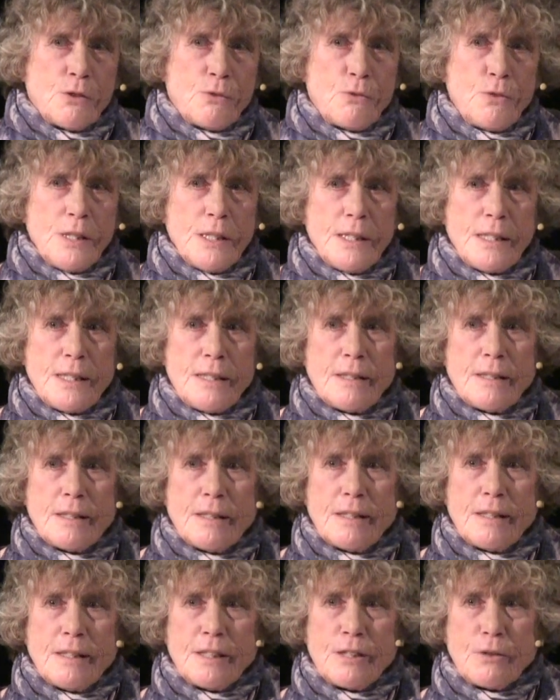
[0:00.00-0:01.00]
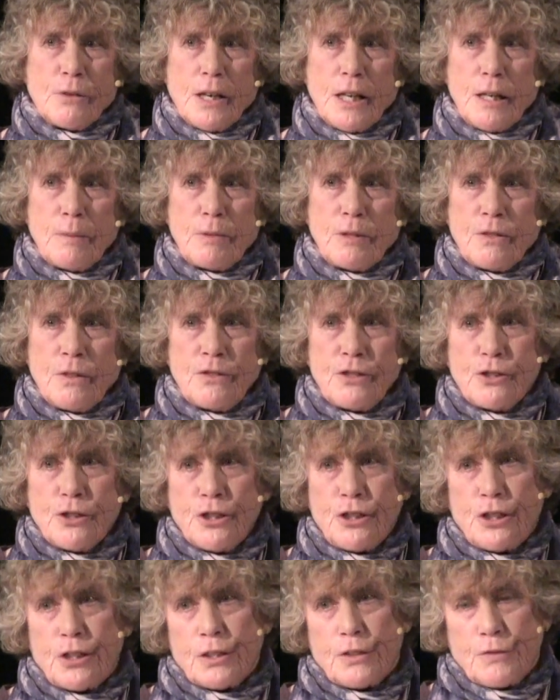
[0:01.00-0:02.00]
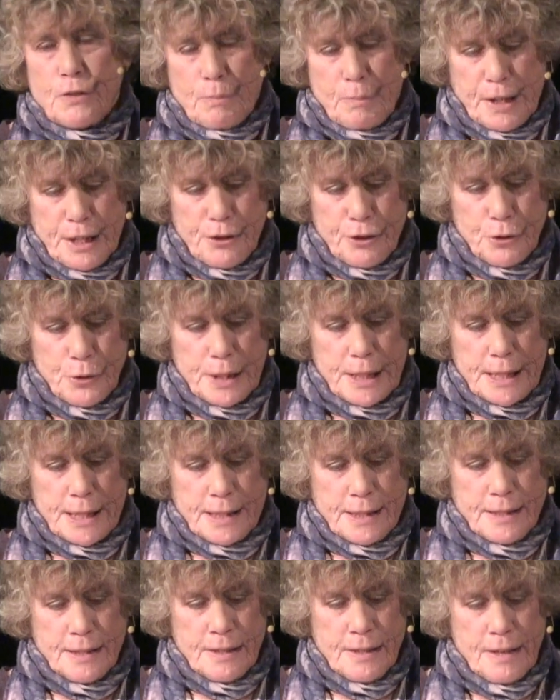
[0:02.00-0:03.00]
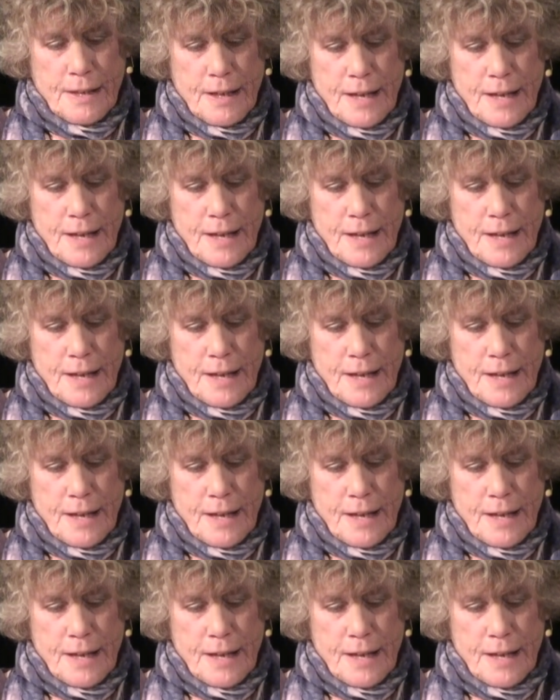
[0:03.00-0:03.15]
really incredible searches for big trees.